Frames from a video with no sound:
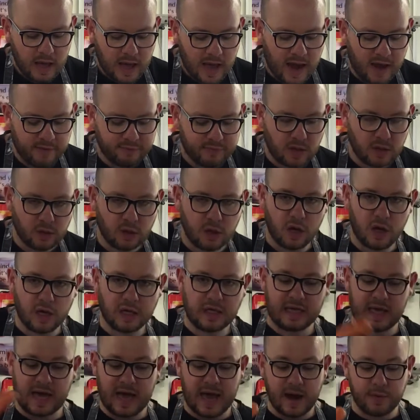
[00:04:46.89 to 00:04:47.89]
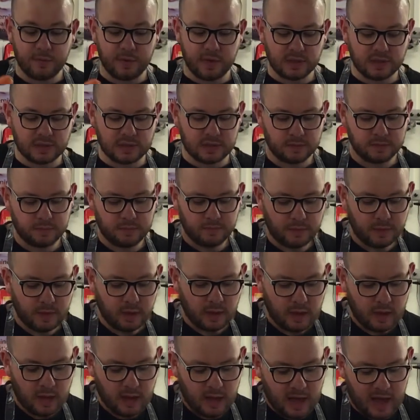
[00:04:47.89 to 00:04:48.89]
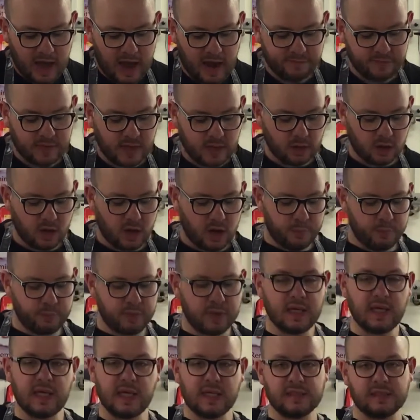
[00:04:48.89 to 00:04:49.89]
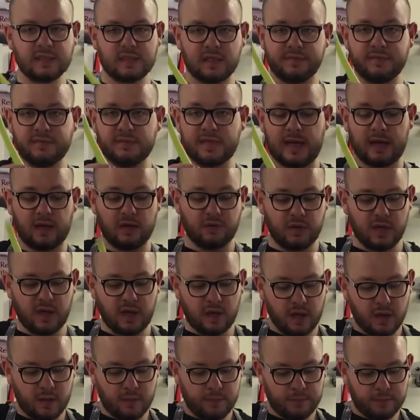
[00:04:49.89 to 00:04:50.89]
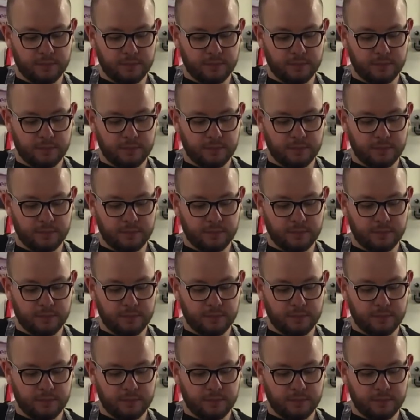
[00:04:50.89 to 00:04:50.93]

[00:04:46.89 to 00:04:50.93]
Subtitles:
I've then got a carrot, I've then got a piece of celery,